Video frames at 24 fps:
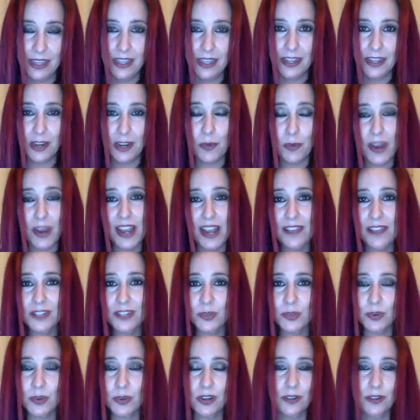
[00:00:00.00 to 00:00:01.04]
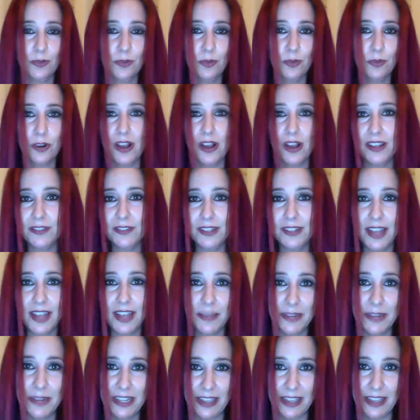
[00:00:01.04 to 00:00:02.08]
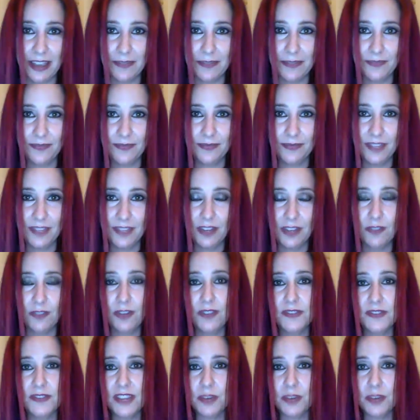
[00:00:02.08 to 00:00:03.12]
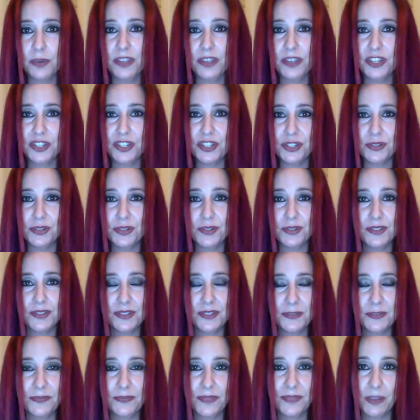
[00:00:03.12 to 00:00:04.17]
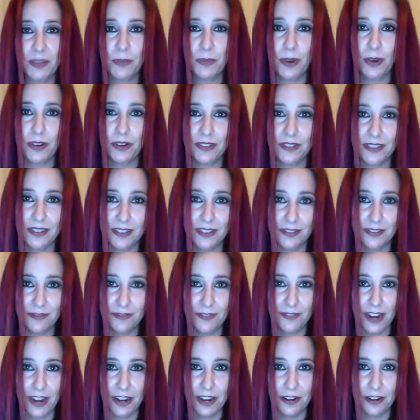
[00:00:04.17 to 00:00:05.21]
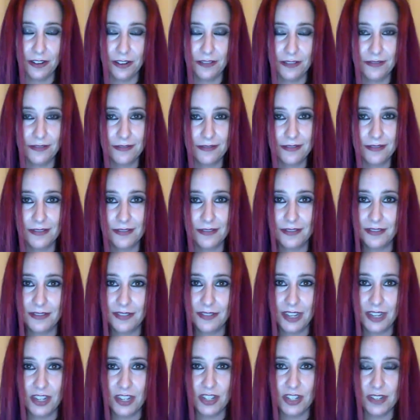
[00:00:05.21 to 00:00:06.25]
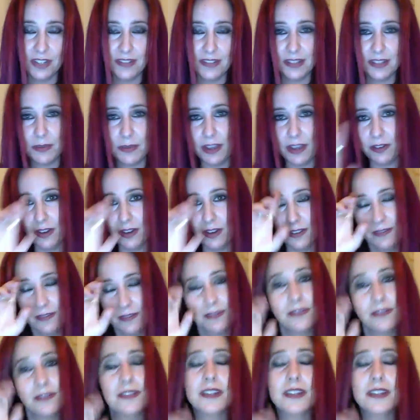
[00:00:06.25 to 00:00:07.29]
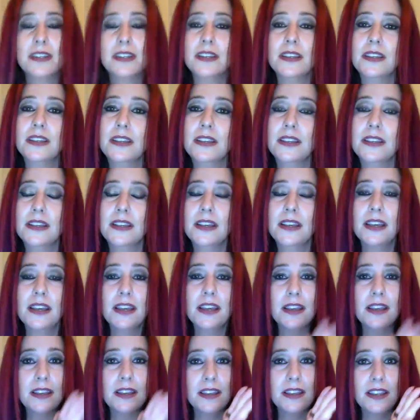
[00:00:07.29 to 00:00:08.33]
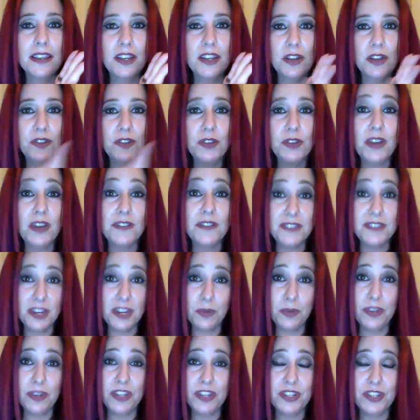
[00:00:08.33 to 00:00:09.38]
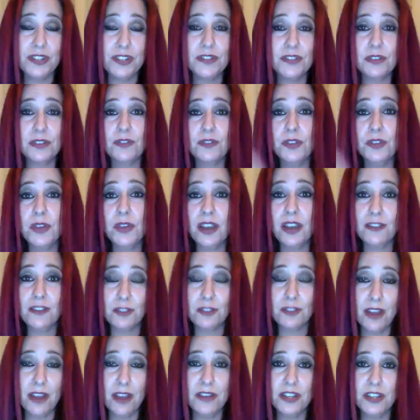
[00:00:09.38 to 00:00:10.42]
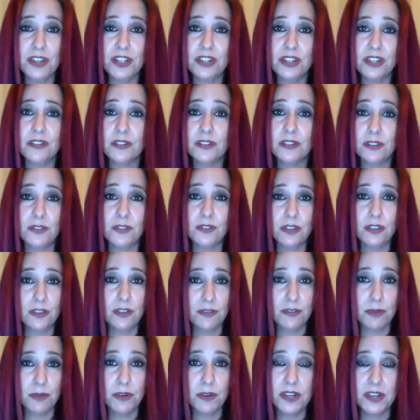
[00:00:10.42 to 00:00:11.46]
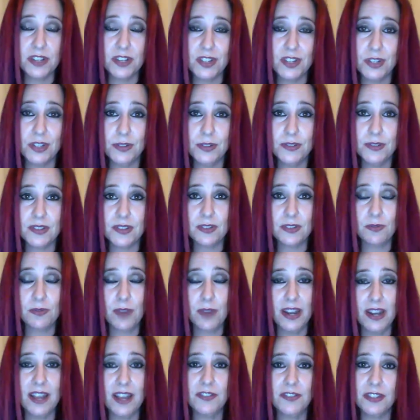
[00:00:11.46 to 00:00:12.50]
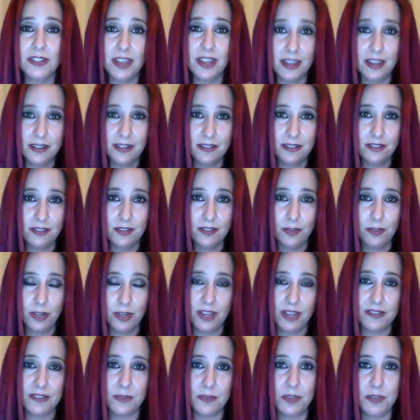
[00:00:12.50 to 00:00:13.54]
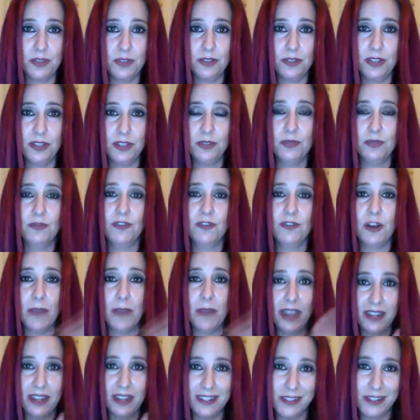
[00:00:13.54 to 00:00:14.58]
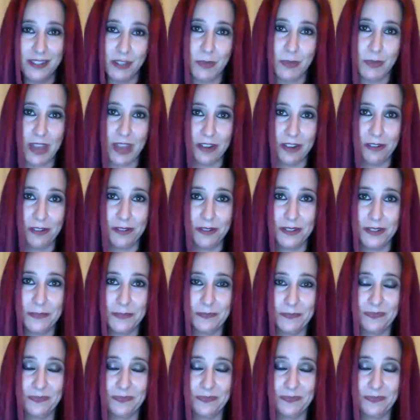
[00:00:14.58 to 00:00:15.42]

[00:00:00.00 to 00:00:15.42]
Now, right afterward, we're out of alignment again. You know, if we have sacral issues, and pardon the fire engines in the background. You know, if you have sacral issues, or if you have crown issues, or if you have throat issues, right after that orgasm, you fall back into those patterns.